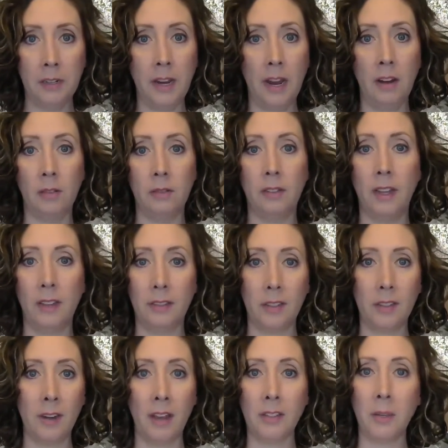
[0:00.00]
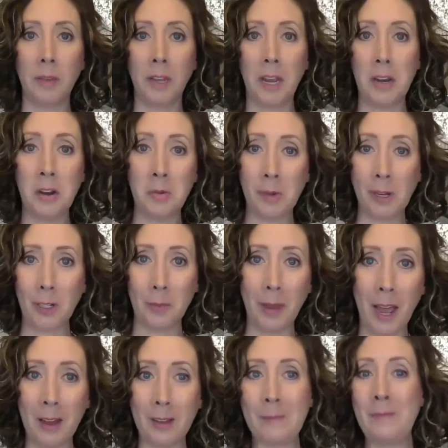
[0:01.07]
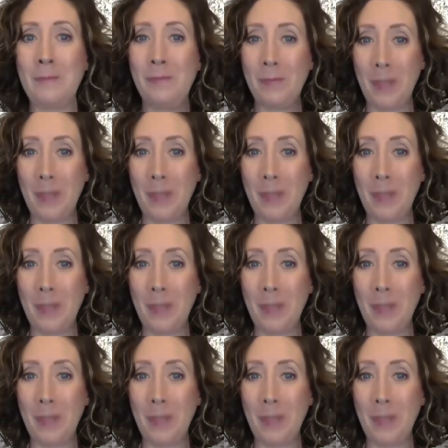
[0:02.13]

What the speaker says: Now, that's not something I know much about.